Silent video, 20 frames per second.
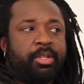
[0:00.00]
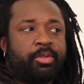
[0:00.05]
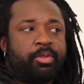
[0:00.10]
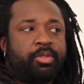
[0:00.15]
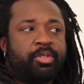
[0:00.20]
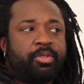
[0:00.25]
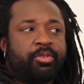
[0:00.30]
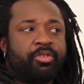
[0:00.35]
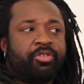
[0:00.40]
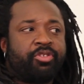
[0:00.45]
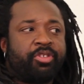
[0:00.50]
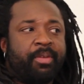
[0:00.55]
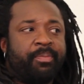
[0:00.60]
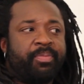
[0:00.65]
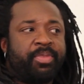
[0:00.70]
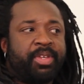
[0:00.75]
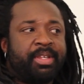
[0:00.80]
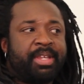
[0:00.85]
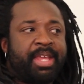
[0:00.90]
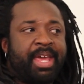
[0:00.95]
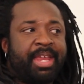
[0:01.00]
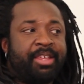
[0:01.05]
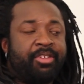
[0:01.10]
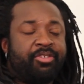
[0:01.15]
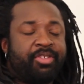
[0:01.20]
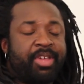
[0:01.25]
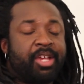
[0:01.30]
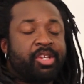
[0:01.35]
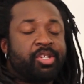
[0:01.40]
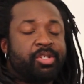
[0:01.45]
to something that
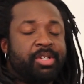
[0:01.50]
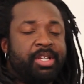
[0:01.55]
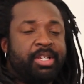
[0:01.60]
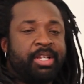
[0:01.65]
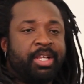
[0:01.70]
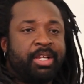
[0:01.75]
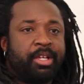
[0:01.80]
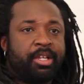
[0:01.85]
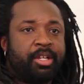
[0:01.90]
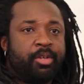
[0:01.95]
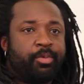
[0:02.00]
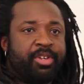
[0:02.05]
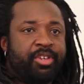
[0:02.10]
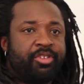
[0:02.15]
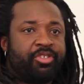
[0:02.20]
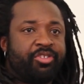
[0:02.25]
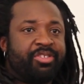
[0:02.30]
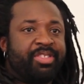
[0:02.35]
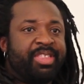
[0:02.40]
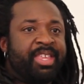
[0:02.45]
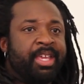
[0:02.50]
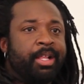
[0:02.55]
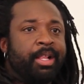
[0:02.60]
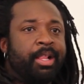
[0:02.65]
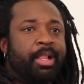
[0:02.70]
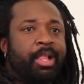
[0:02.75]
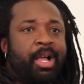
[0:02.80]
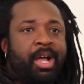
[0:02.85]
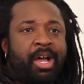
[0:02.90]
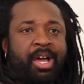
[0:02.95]
is actually in a lot of ways
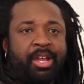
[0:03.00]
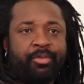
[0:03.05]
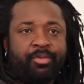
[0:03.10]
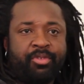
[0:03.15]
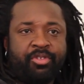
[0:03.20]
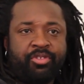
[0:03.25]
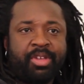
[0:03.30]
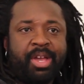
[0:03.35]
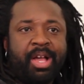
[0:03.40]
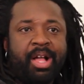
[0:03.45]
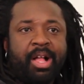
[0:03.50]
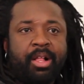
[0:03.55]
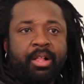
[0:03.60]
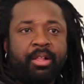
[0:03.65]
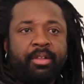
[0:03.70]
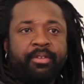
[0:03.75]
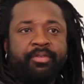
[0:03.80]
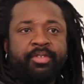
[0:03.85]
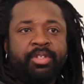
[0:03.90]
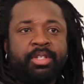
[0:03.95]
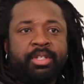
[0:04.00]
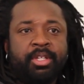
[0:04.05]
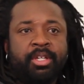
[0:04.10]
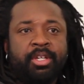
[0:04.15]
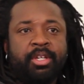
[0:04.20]
still unresolved.